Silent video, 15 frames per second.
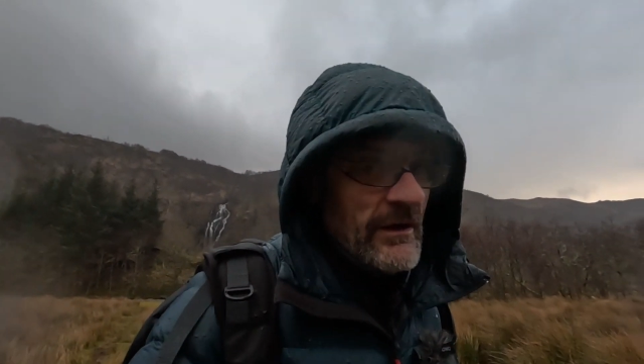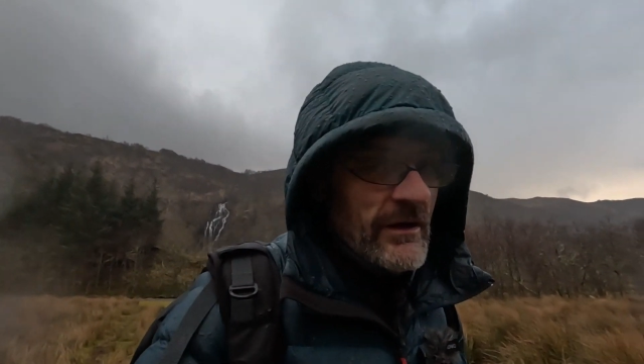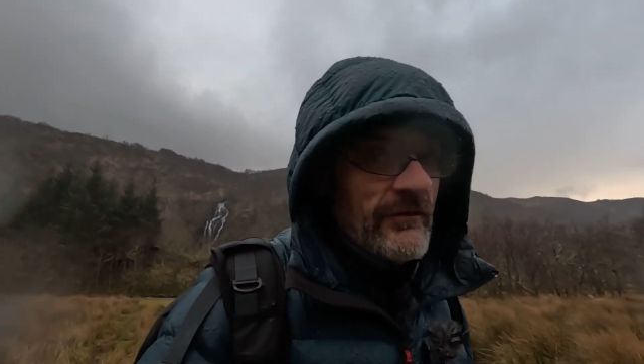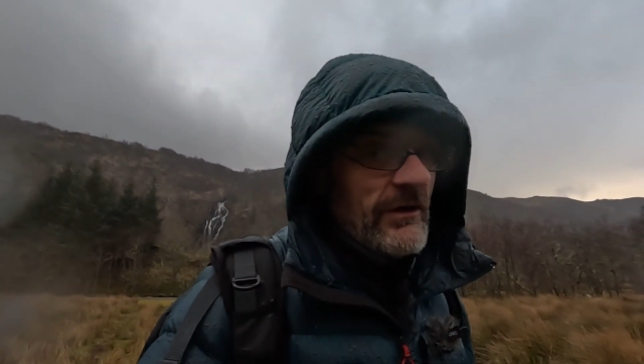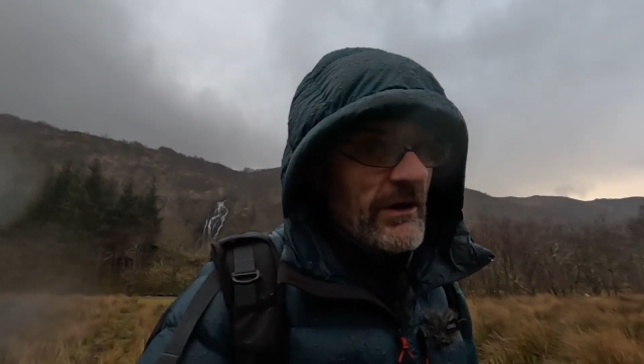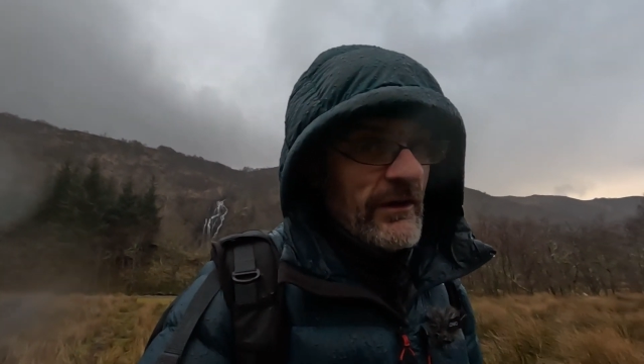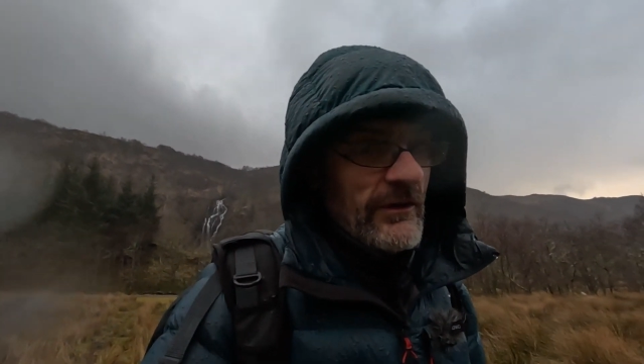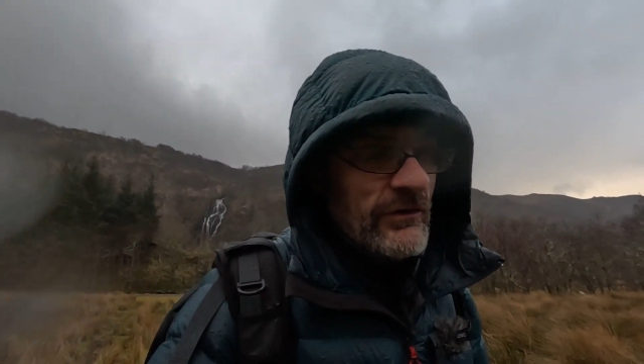If
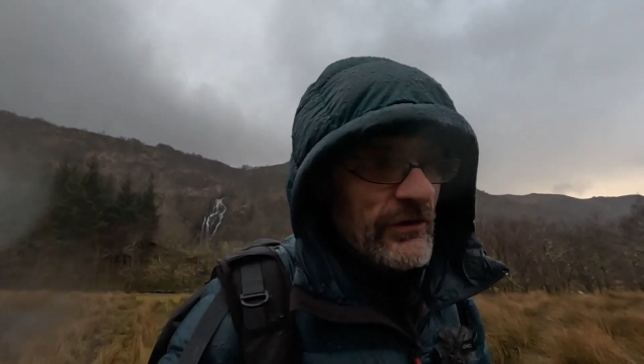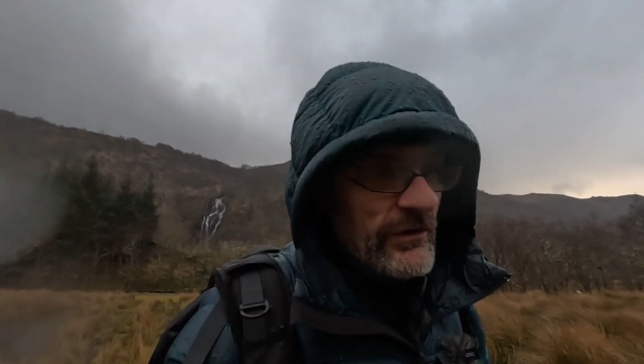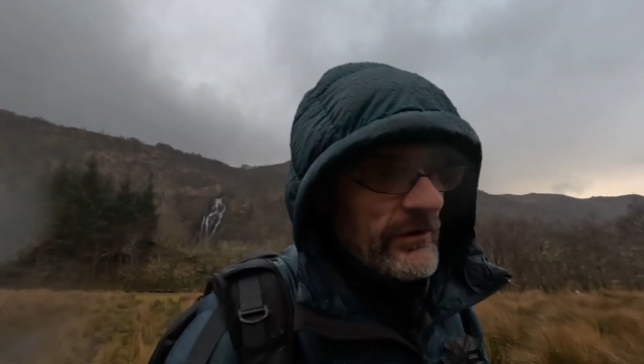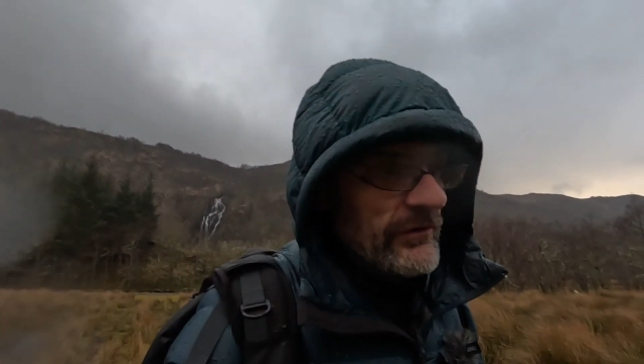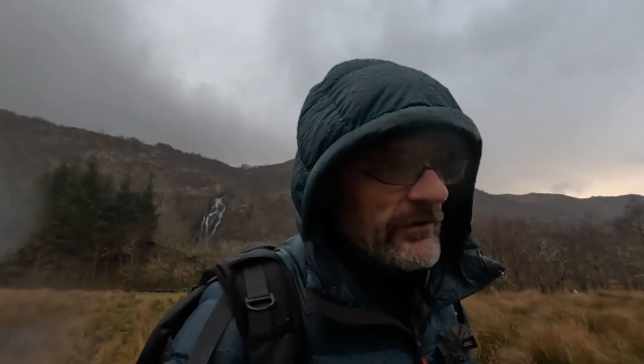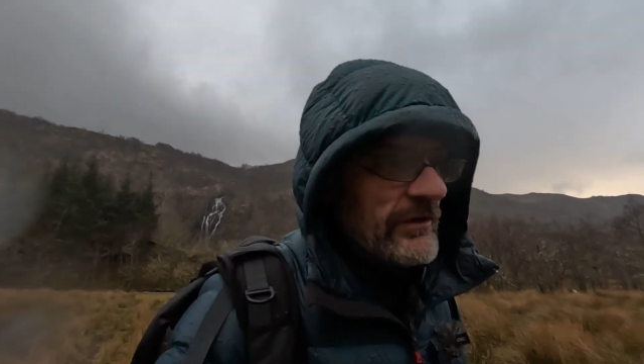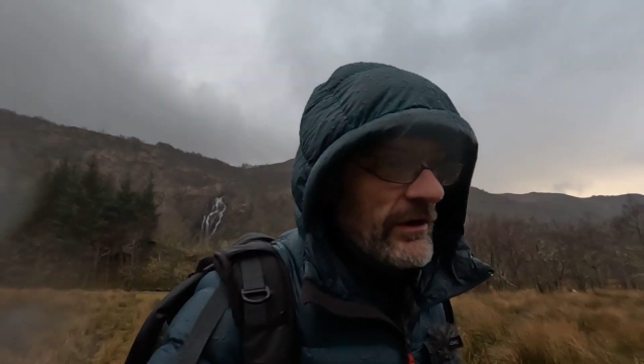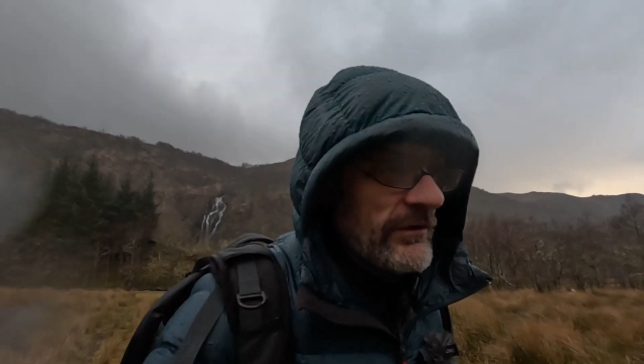you get the
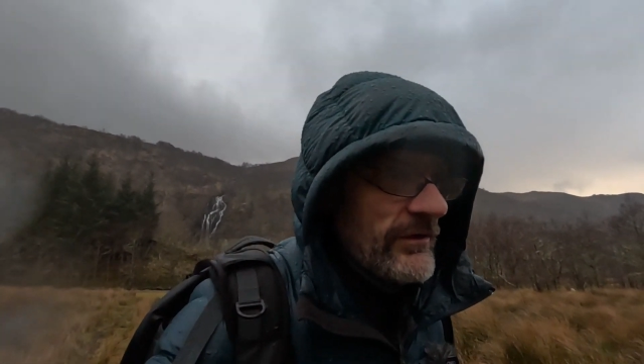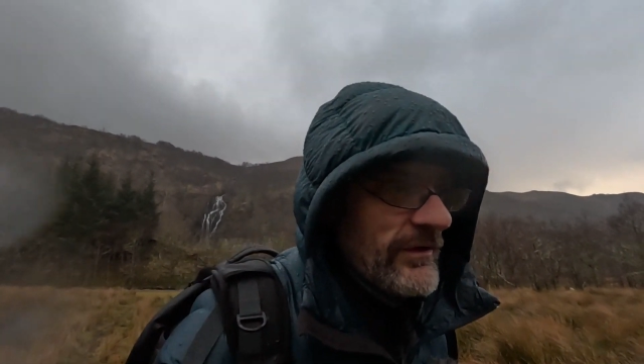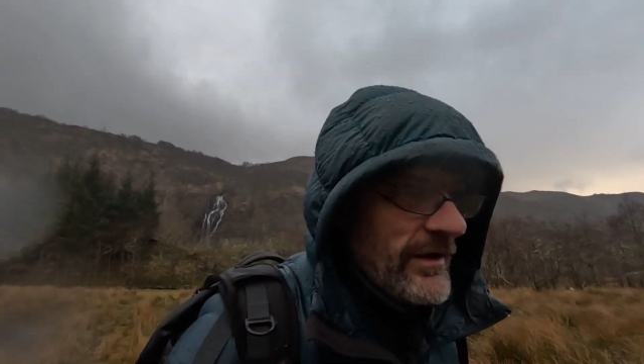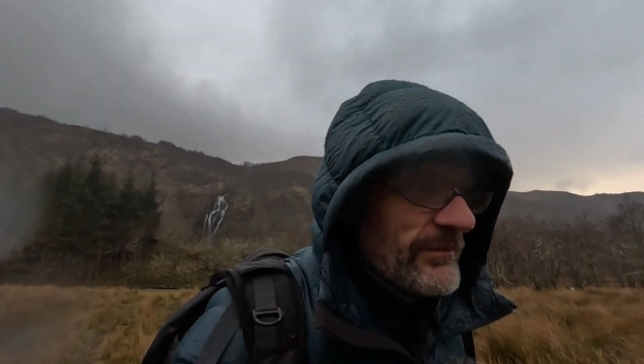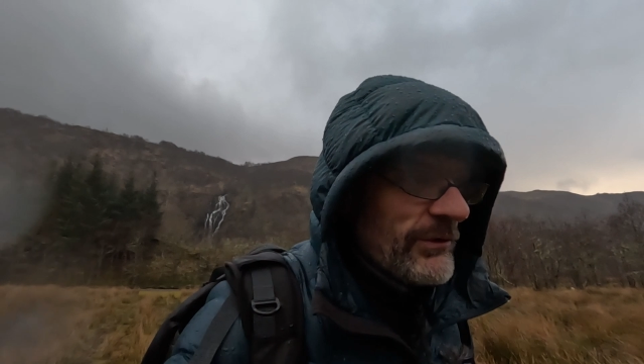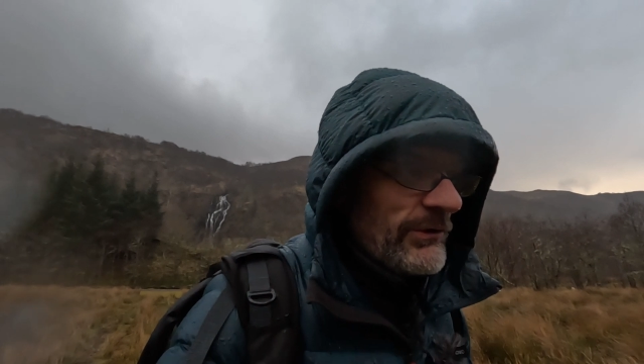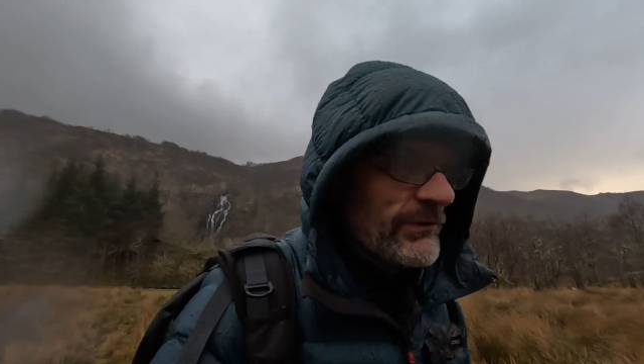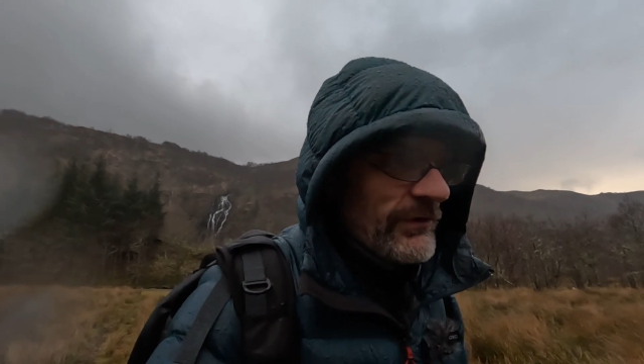chance, go to the
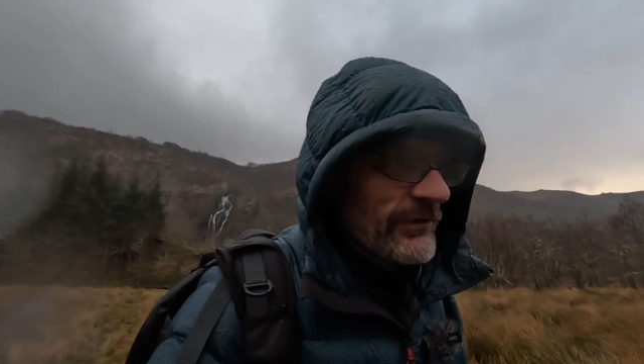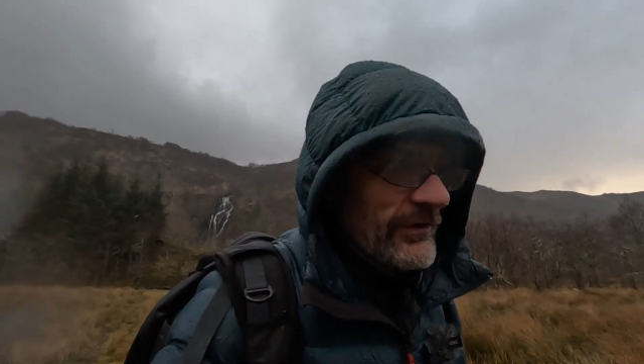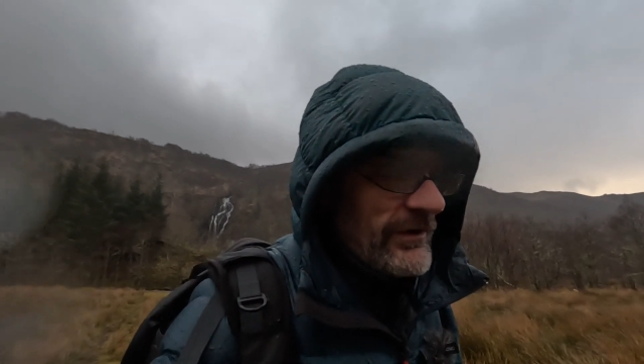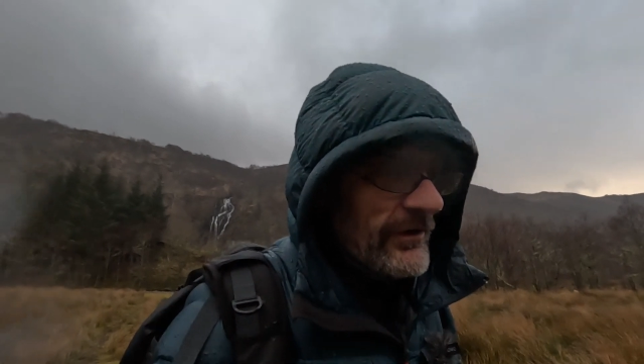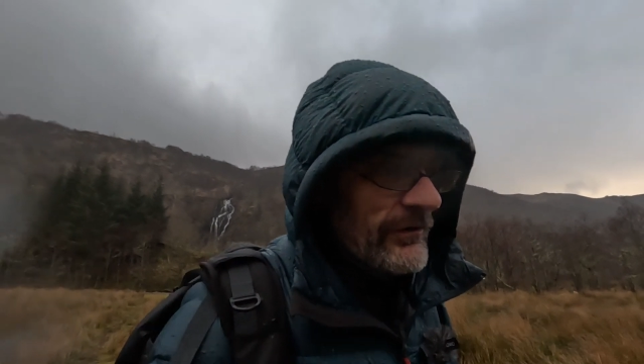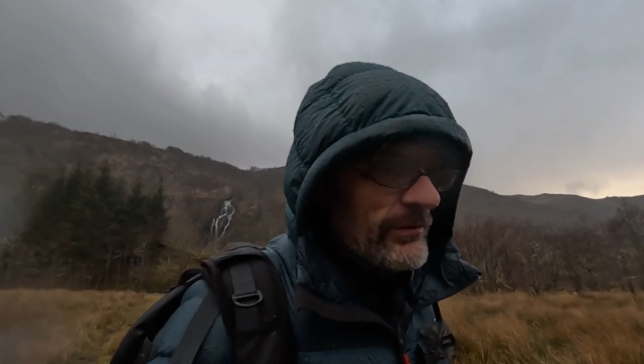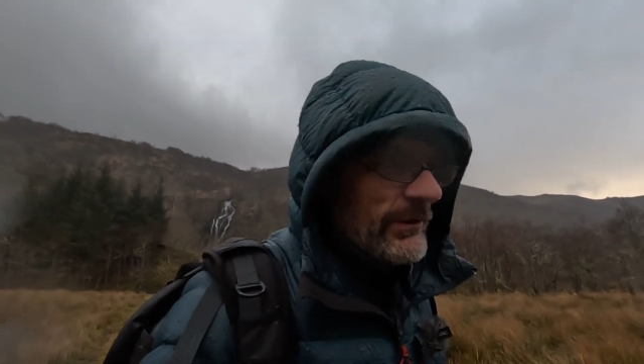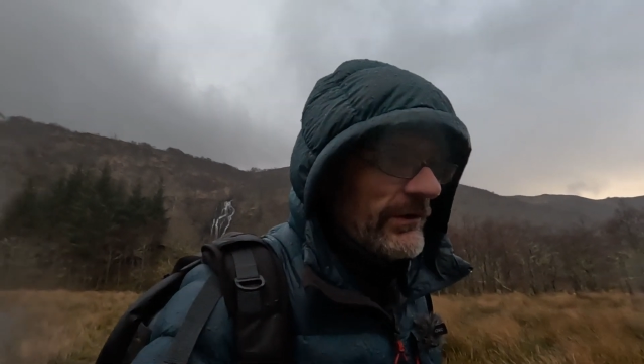Applecross Inn,
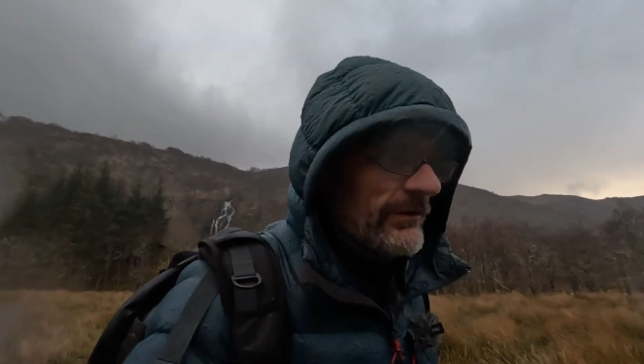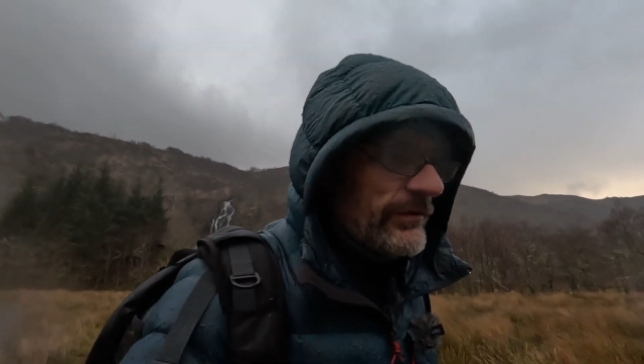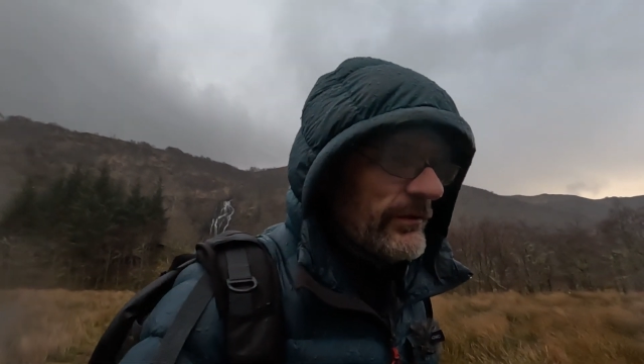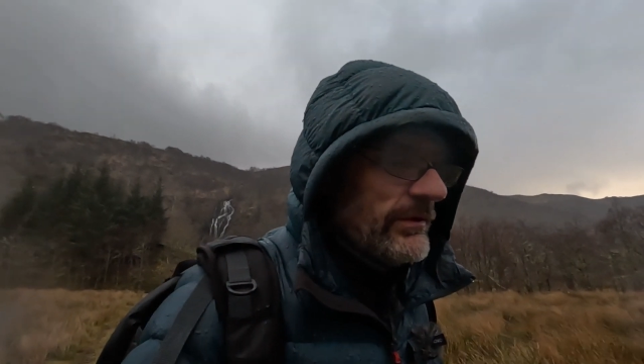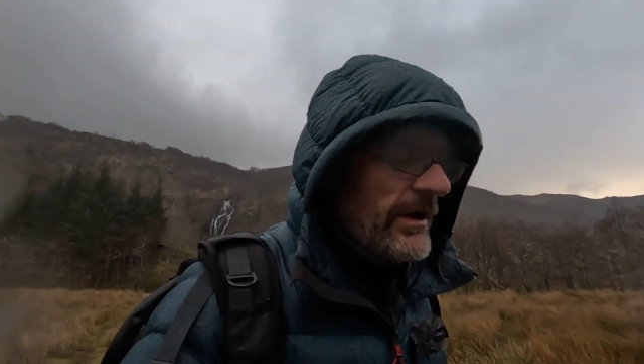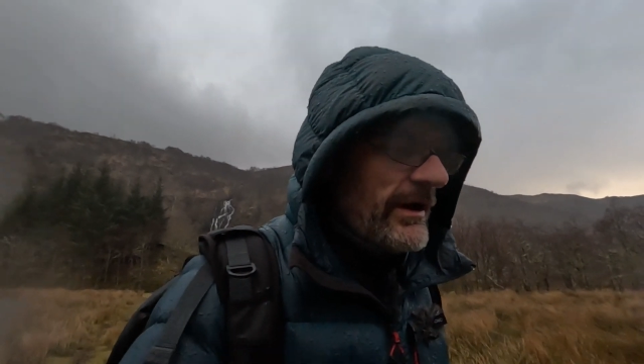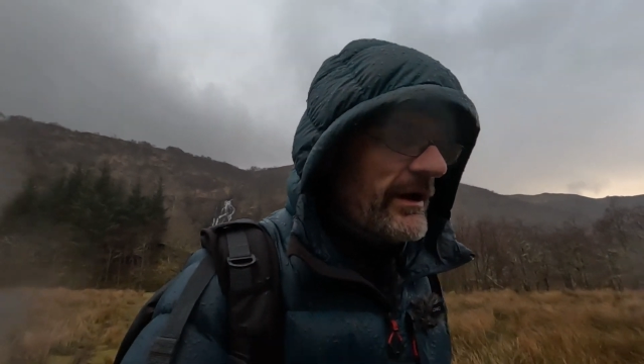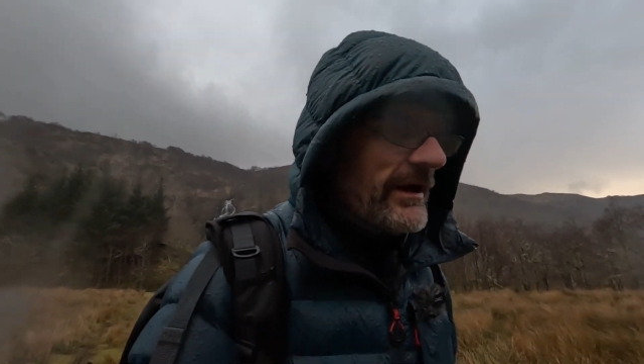it's wonderful.